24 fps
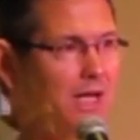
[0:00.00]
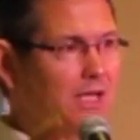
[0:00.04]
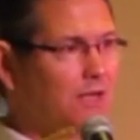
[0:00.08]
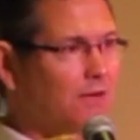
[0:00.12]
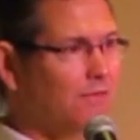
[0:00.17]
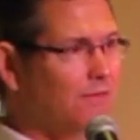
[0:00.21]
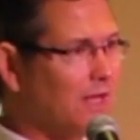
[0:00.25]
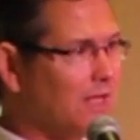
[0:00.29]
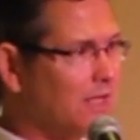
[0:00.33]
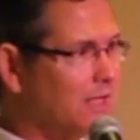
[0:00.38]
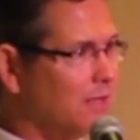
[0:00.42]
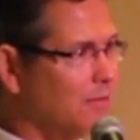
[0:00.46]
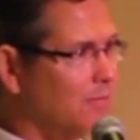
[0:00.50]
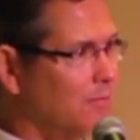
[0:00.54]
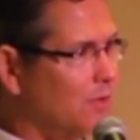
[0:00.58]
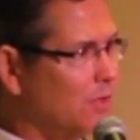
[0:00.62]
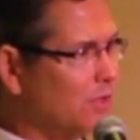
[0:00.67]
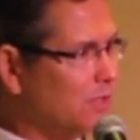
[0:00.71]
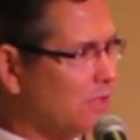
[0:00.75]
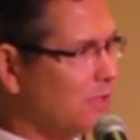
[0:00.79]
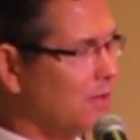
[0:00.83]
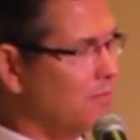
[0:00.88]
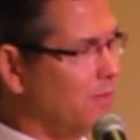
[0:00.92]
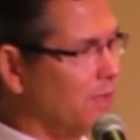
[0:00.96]
you've got the
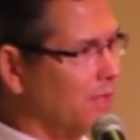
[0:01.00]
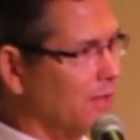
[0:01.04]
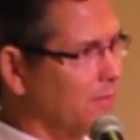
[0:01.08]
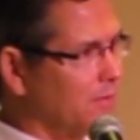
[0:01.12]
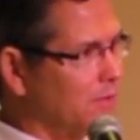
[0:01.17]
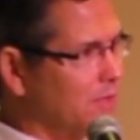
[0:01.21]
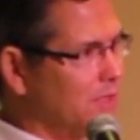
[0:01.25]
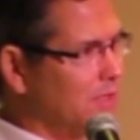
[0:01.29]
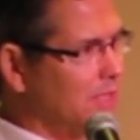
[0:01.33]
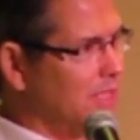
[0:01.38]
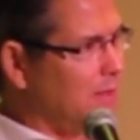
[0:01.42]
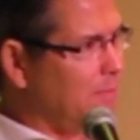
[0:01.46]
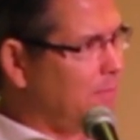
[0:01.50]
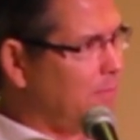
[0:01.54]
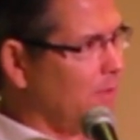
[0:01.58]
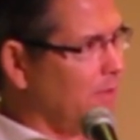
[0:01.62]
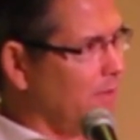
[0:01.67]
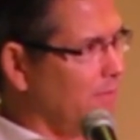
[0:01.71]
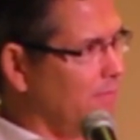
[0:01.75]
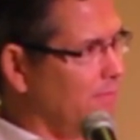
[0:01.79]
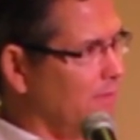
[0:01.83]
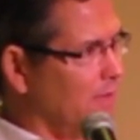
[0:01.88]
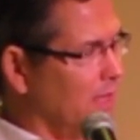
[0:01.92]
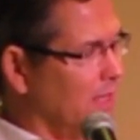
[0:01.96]
Muslim, the
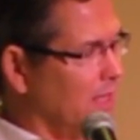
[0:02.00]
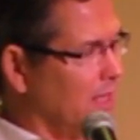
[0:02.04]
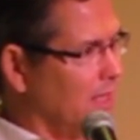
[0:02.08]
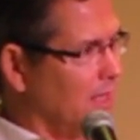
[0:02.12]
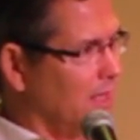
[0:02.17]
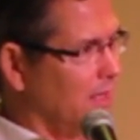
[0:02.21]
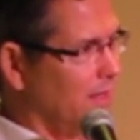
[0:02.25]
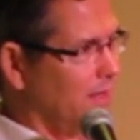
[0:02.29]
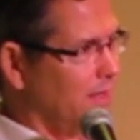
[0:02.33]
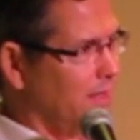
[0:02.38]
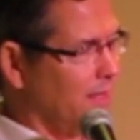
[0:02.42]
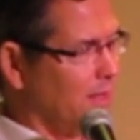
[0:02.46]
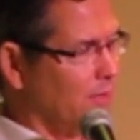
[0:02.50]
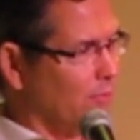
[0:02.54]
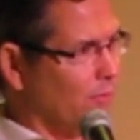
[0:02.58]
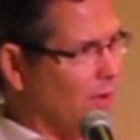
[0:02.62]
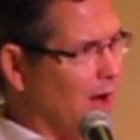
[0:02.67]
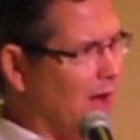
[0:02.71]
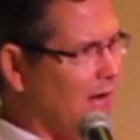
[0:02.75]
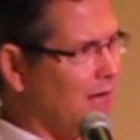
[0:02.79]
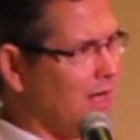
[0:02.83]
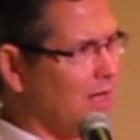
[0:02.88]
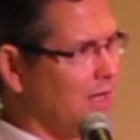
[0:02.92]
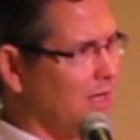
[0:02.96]
temple of the
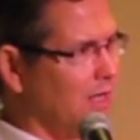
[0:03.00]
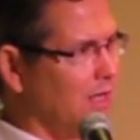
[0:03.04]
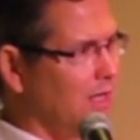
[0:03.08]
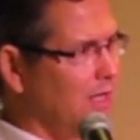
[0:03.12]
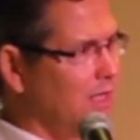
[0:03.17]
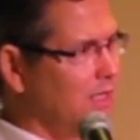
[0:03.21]
rock,